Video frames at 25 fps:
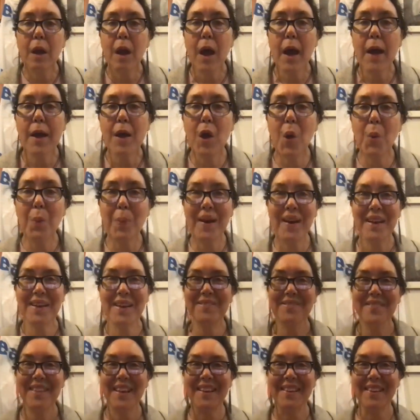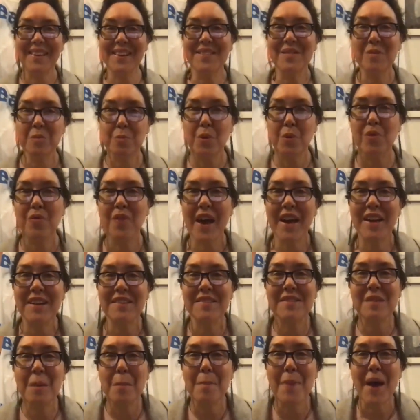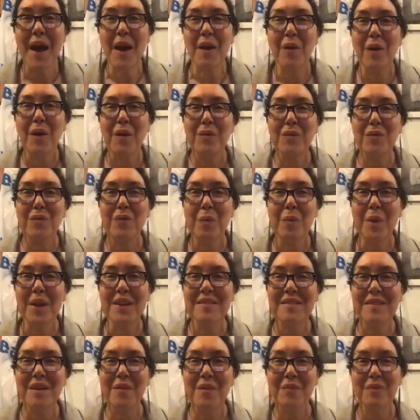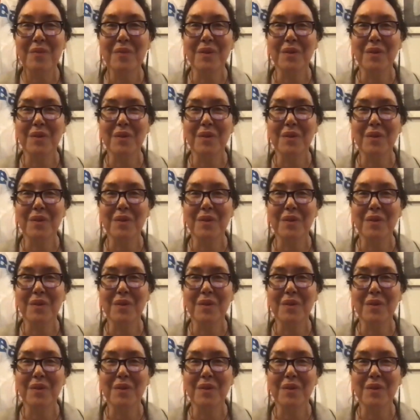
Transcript: hope I at least provided some background for myself,